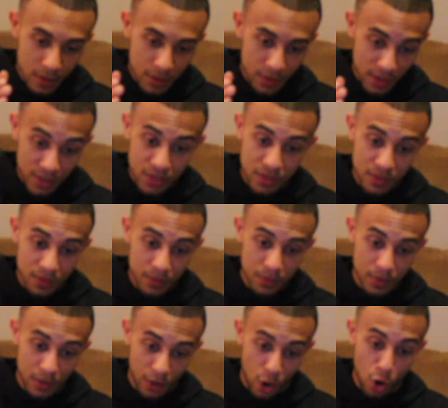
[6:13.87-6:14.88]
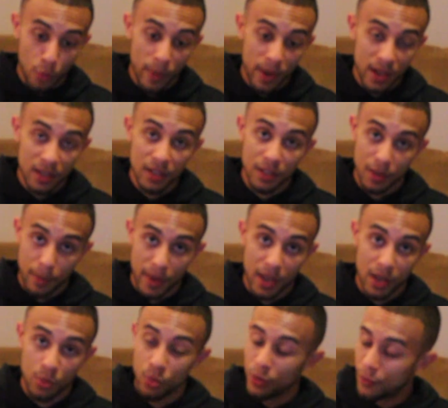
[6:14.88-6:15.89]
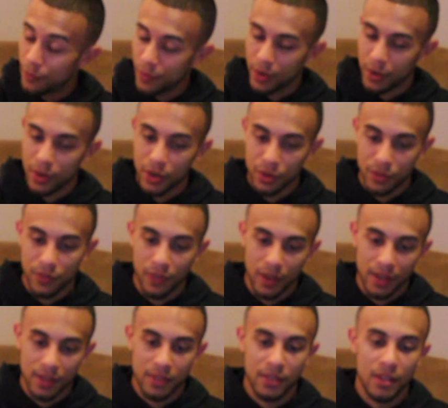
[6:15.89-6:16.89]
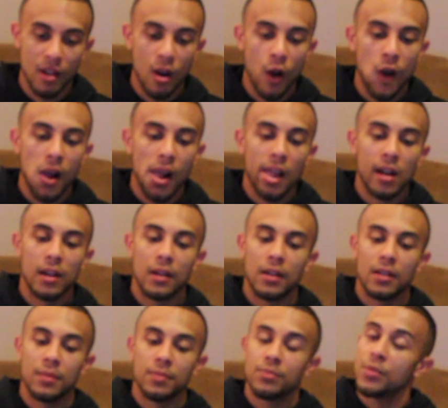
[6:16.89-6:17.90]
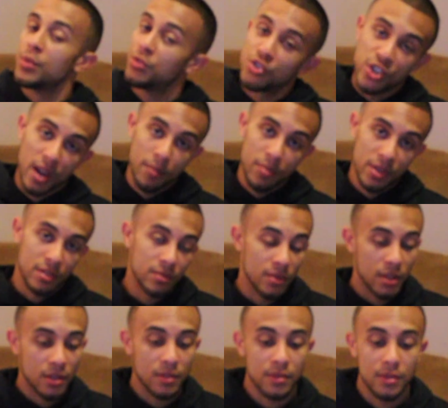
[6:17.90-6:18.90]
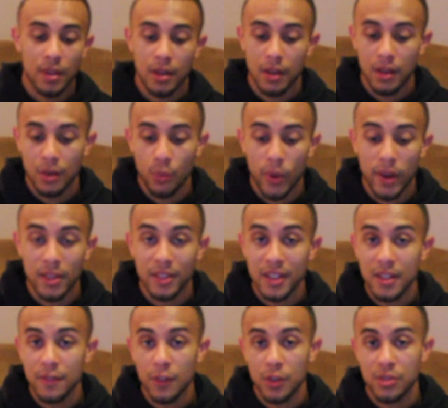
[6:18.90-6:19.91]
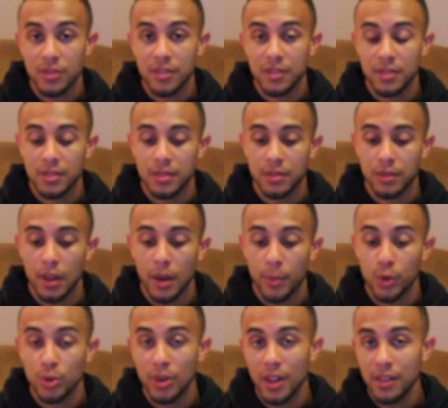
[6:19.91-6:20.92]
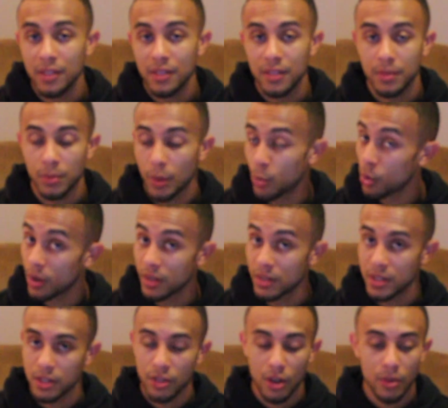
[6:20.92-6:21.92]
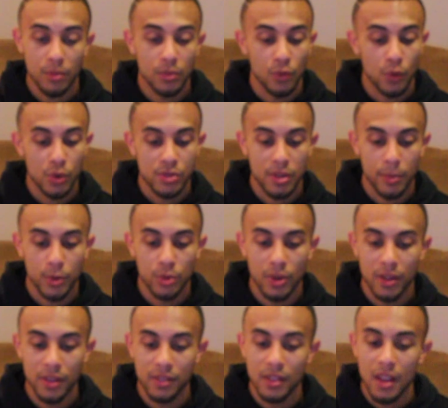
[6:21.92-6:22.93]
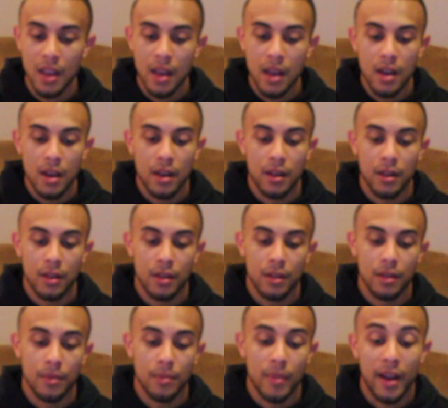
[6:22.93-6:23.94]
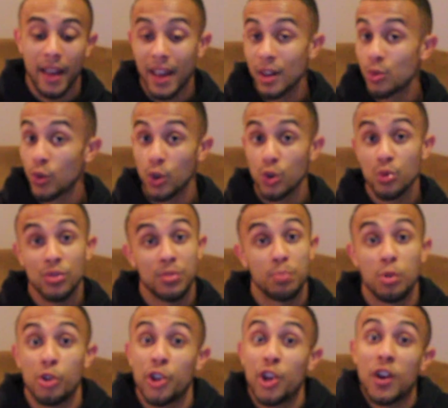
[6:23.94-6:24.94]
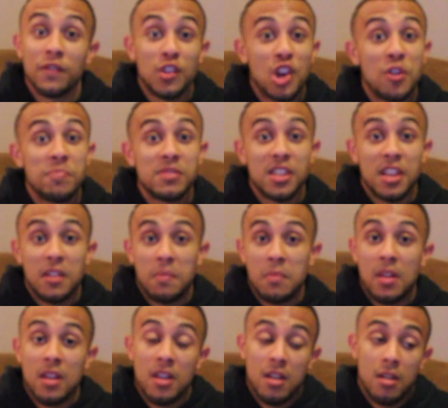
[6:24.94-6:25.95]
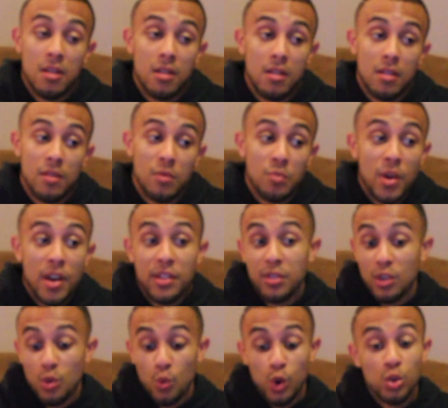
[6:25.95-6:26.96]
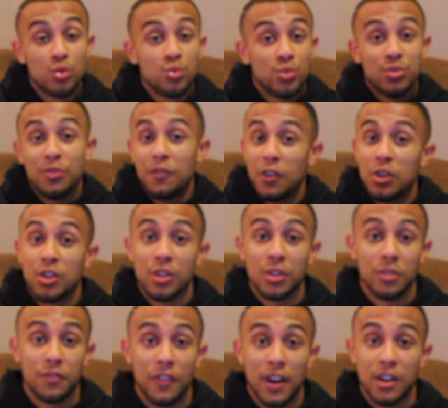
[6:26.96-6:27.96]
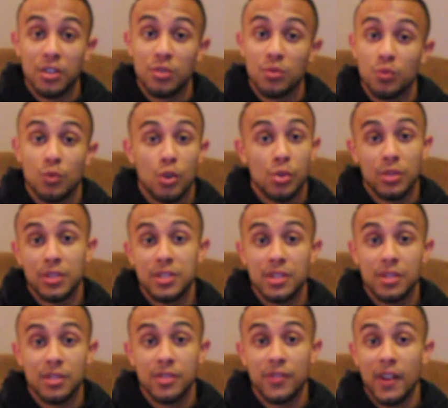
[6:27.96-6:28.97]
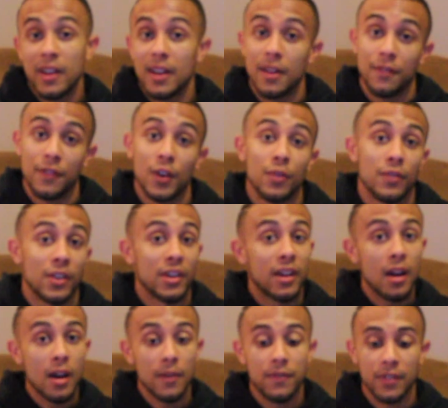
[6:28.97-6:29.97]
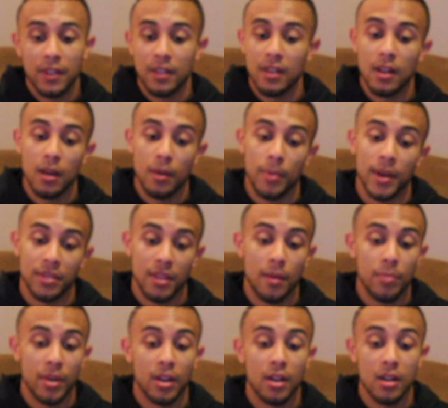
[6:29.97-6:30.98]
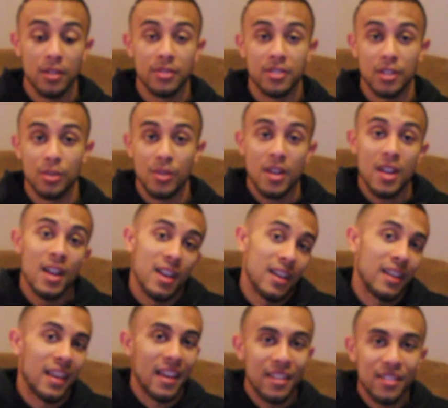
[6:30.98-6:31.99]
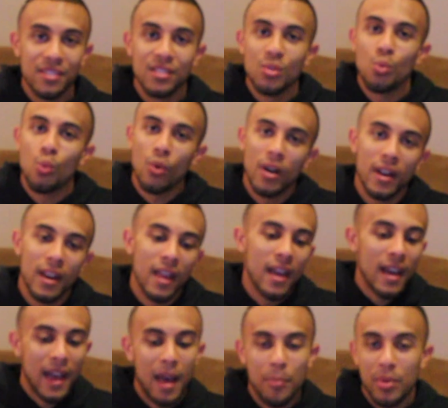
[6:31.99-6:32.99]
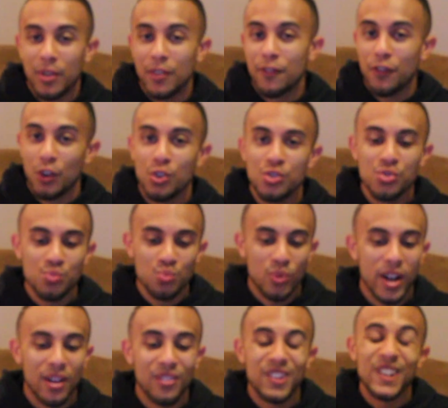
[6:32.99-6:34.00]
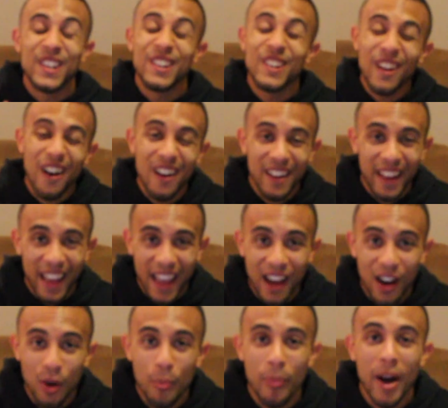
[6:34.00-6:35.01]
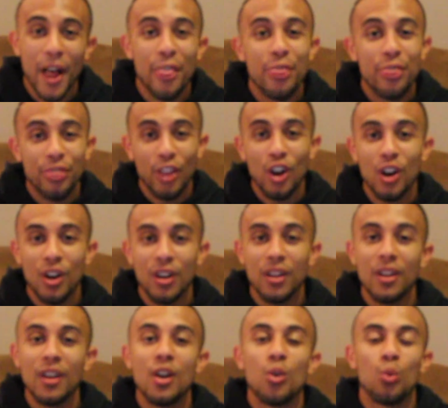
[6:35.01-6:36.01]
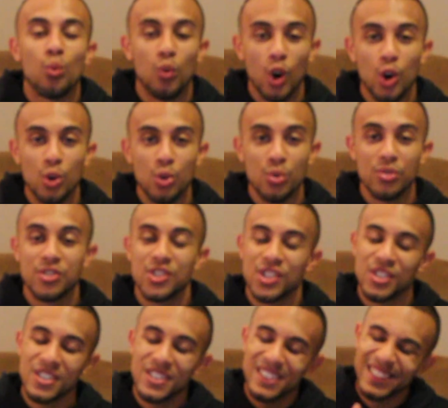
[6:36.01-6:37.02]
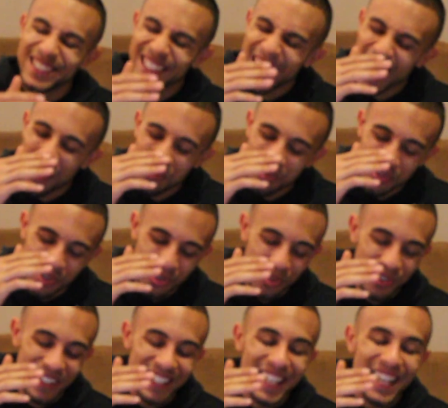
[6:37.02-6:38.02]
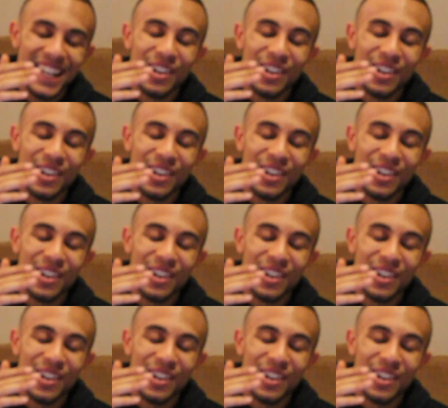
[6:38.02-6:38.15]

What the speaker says: the co-main and the main were very good fights. It's champion Weili versus Namajunas, number 1 contender Rose Namajunas. I had Rose pulling off the upset. I thought Rose was a very good fighter. Rolling into this fight, I felt very confident about that pick also. And guess what happened? First round knockout by Thug Rose. She absolutely,